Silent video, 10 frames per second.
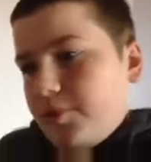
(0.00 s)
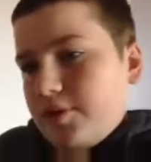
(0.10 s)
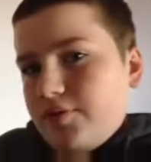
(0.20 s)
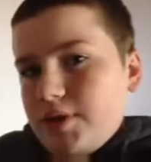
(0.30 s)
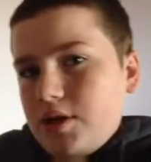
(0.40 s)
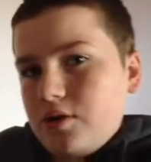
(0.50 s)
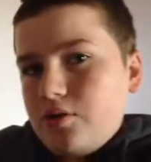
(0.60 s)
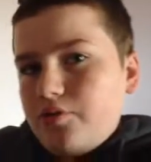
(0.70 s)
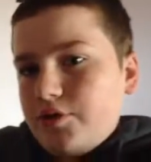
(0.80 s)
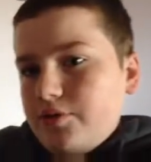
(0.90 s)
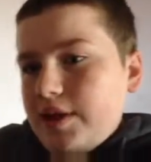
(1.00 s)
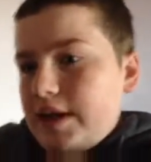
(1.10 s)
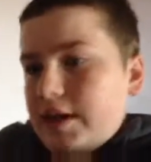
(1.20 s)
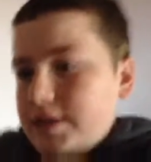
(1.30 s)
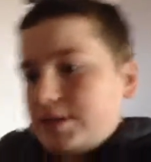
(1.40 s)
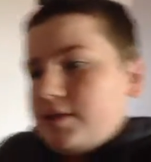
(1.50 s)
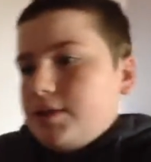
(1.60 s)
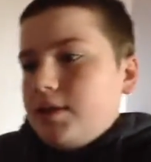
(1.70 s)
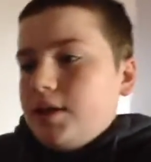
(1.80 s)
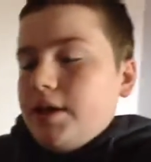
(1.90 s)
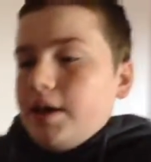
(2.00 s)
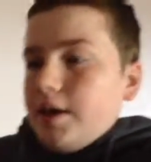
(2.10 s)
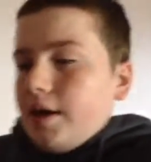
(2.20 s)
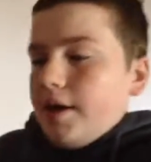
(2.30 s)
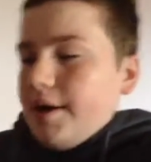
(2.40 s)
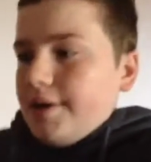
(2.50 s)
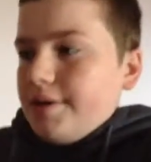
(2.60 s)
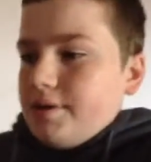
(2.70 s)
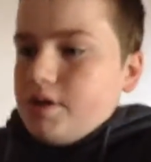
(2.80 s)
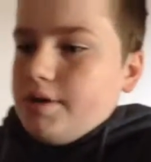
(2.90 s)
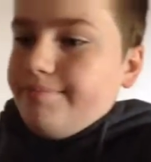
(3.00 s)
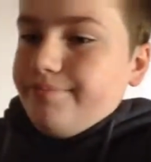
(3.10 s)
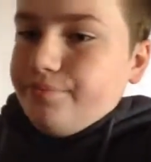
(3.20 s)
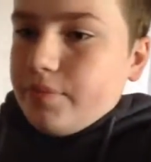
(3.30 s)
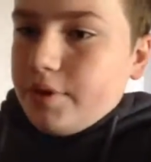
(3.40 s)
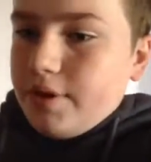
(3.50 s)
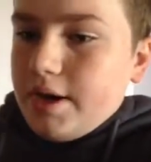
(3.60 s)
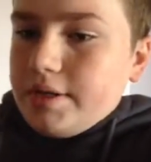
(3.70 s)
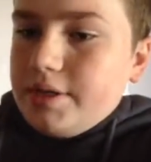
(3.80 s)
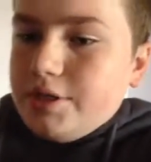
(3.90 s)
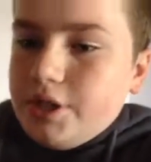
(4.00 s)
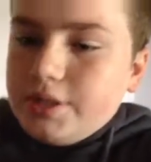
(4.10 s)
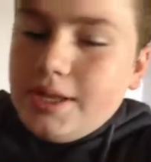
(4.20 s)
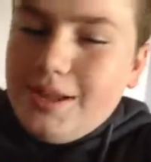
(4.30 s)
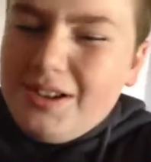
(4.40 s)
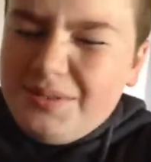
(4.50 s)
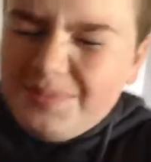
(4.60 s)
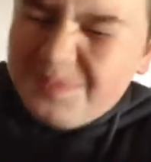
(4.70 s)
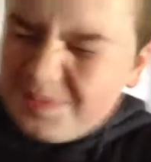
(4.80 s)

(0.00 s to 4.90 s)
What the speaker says: Wheels video for you guys. And, you guys can check that out.